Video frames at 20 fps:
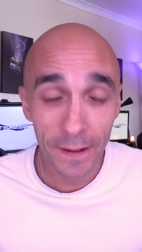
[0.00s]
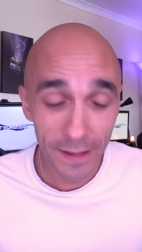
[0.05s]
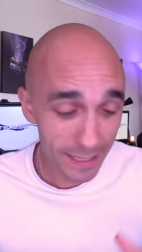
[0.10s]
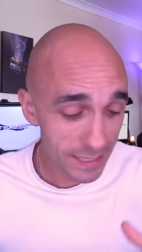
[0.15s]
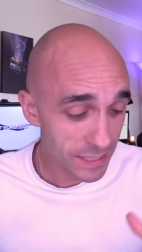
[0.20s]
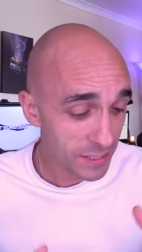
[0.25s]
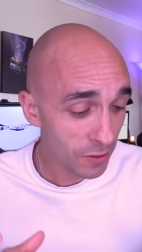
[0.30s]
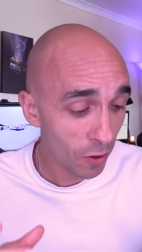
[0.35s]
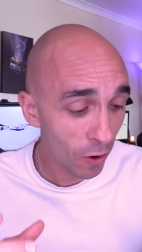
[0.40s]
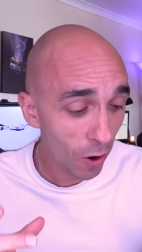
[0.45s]

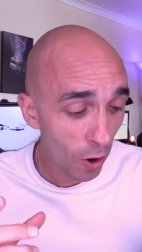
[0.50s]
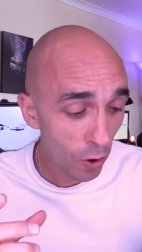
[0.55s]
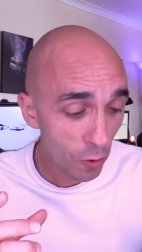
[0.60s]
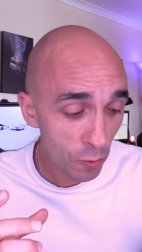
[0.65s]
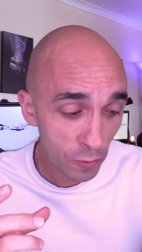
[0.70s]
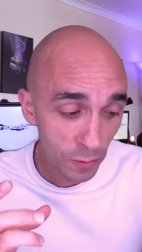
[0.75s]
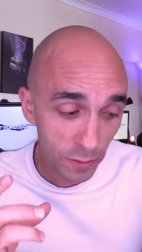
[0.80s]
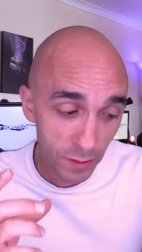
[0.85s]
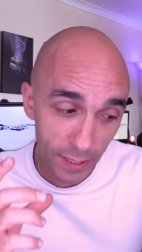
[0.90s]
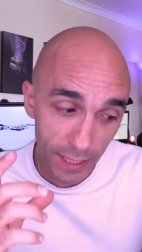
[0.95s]
is not
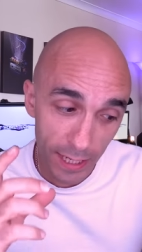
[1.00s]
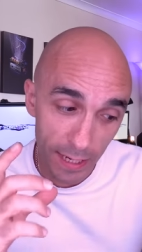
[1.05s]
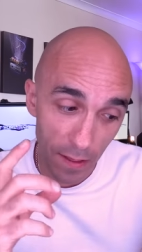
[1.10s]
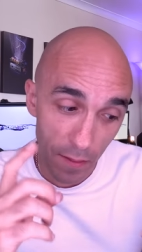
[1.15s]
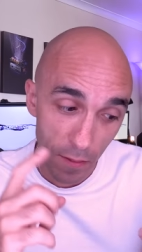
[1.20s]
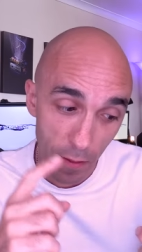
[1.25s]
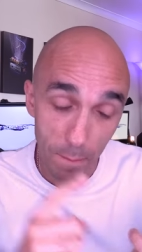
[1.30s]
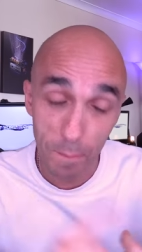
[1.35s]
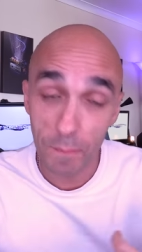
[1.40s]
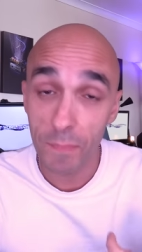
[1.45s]
only
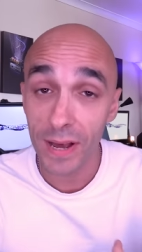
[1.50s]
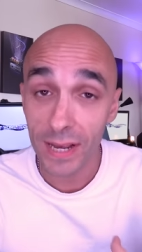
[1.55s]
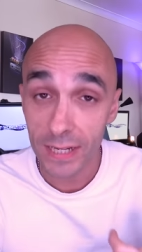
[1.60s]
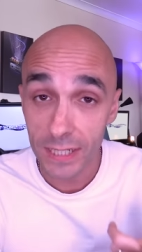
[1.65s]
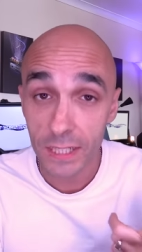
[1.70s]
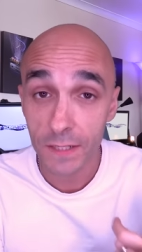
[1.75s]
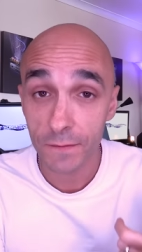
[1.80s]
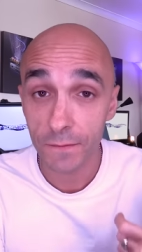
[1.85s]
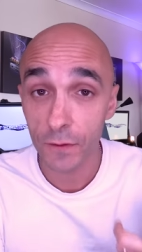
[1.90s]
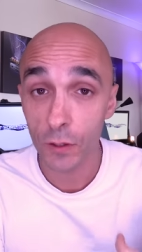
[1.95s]
the
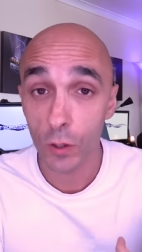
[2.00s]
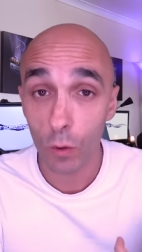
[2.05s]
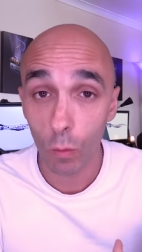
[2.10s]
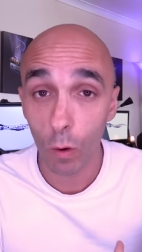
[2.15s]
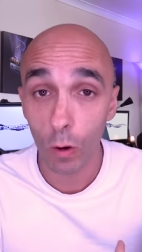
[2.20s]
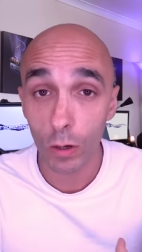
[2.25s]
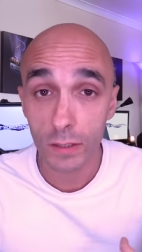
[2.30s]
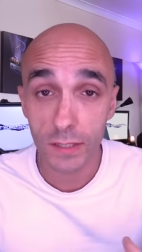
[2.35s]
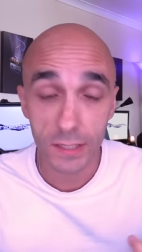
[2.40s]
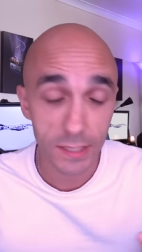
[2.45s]
best for
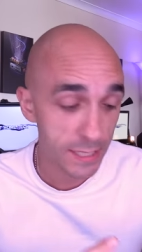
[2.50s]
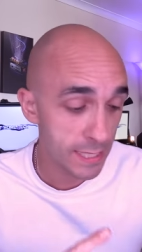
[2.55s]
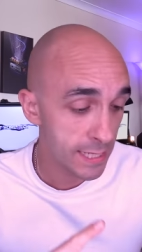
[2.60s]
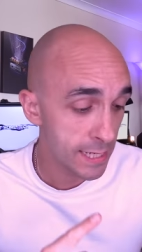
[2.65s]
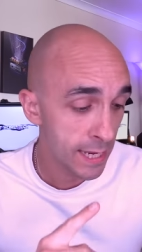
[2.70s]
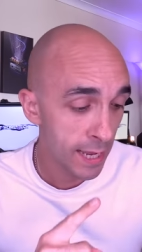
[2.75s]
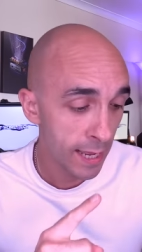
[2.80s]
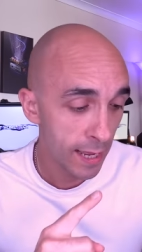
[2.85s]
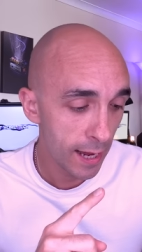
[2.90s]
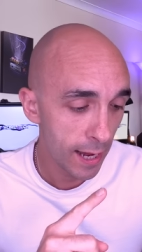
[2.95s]

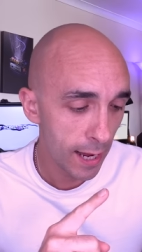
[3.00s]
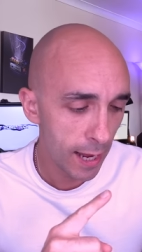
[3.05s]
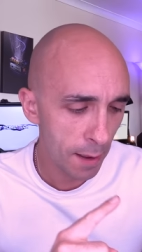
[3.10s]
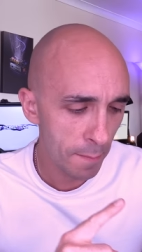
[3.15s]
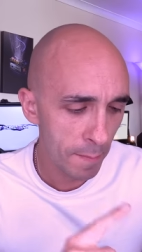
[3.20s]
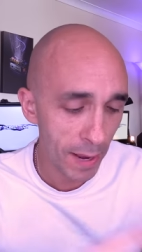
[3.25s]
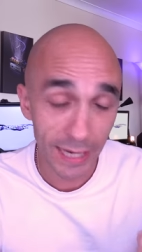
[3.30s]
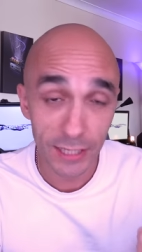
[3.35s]
quality um,